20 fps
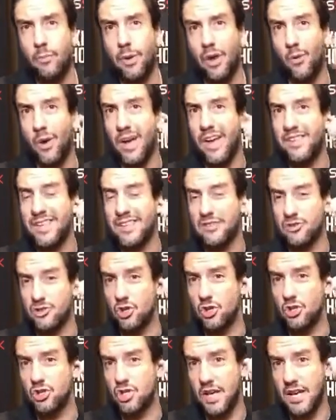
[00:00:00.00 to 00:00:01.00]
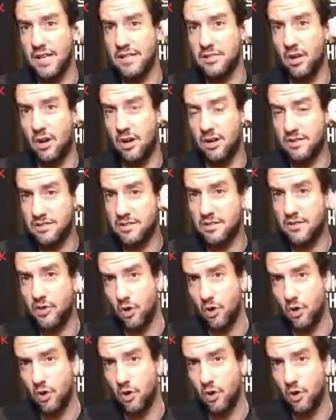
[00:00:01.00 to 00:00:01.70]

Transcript: By the way, I think there's a good chance, honestly,